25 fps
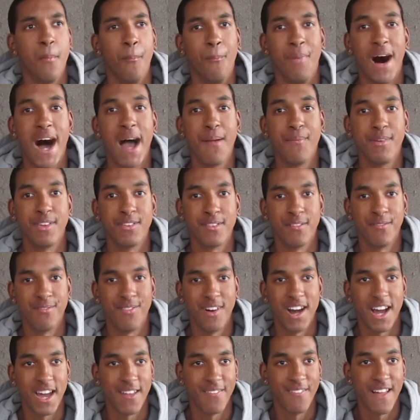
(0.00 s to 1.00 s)
Buy me some
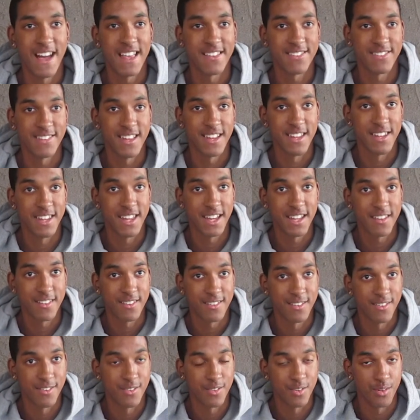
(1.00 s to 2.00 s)
fucking lights then, nigga,
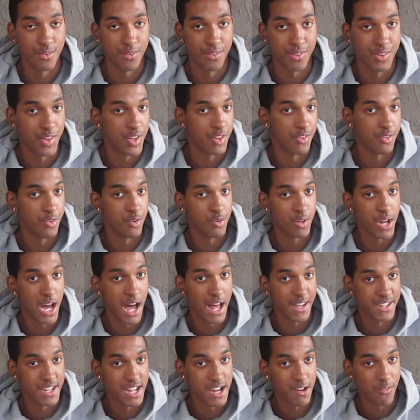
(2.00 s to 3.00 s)
since you
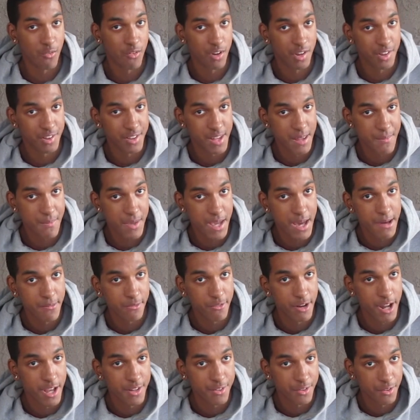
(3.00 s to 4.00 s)
goddamn want to see me
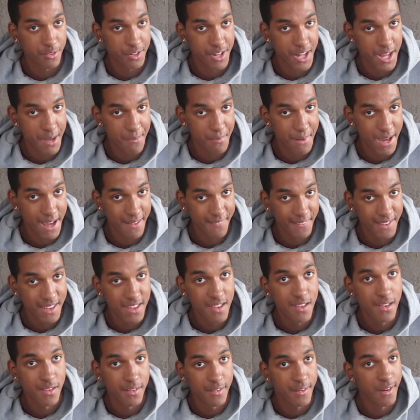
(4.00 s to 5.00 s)
upgrade so damn badly.
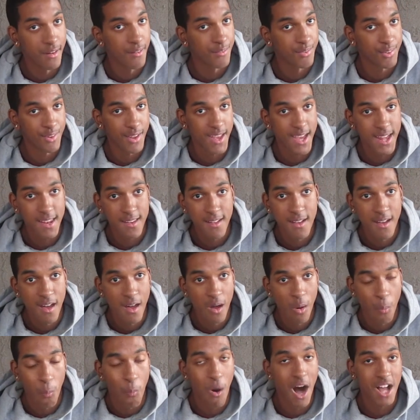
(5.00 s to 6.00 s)
You know what I'm saying?
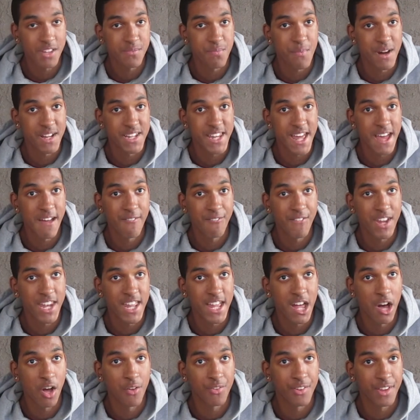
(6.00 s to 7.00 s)
Watch my damn
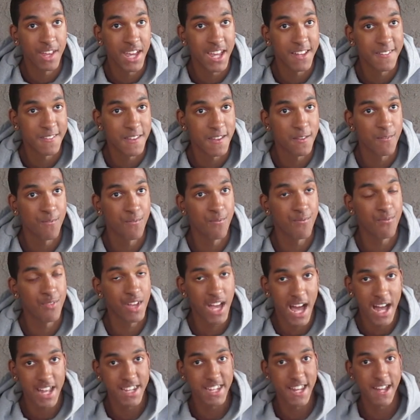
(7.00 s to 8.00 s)
videos and get this
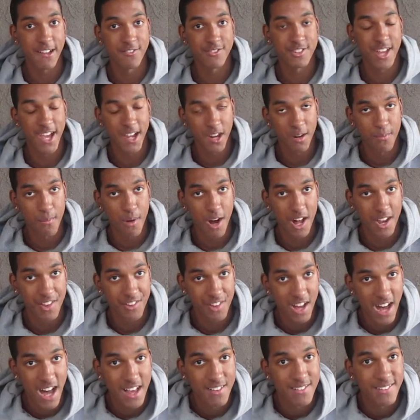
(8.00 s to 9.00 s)
goddamn channel
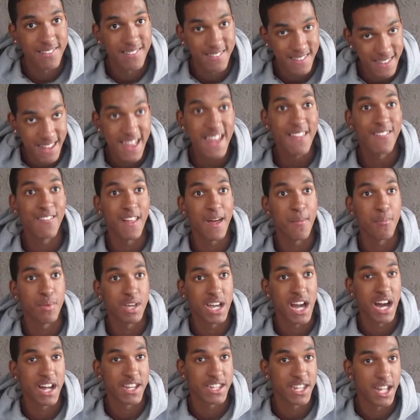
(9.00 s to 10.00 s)
monetized, and then let me
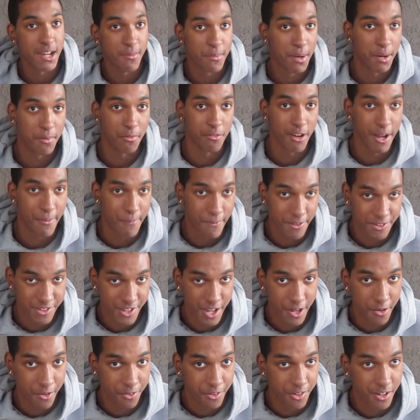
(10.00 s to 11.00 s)
goddamn upgrade my
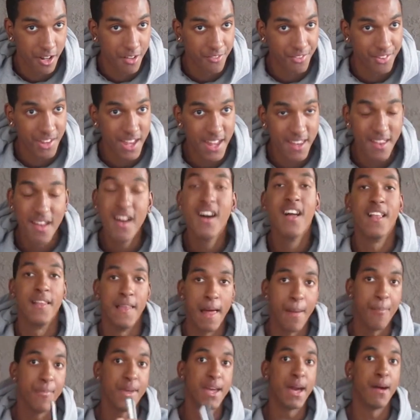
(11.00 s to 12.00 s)
channel. You know what I'm saying?
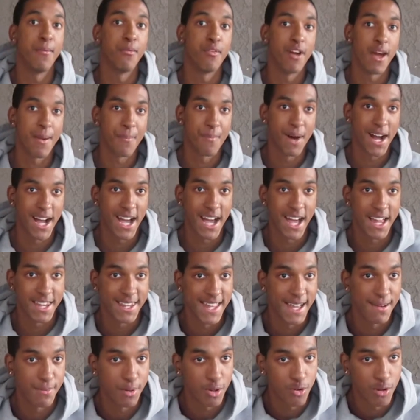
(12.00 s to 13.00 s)
Let me upgrade my
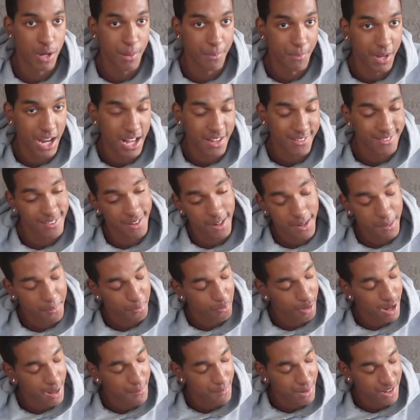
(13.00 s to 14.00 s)
goddamn equipment. I said
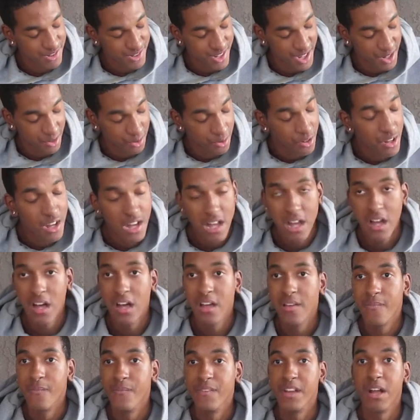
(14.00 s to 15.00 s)
upgrade my channel.
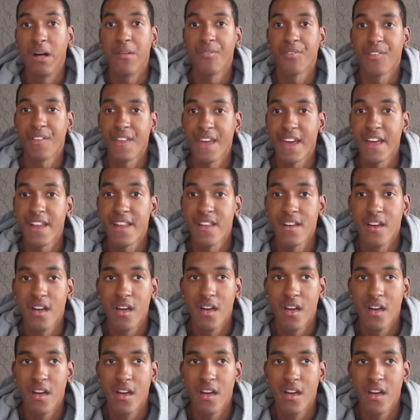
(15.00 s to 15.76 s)
You know what I'm saying?